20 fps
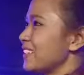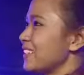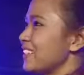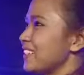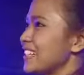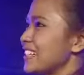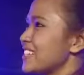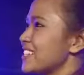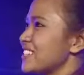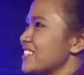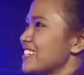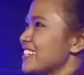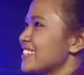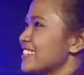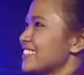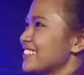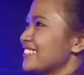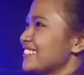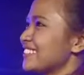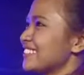of the lyric is
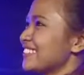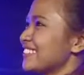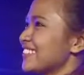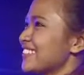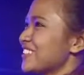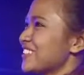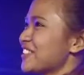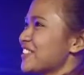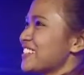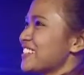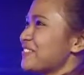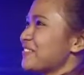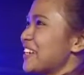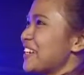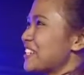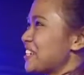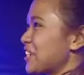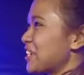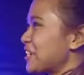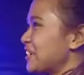just
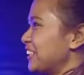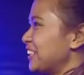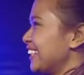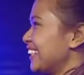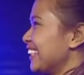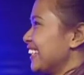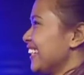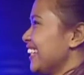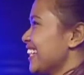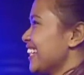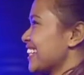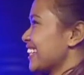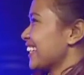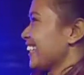my journey.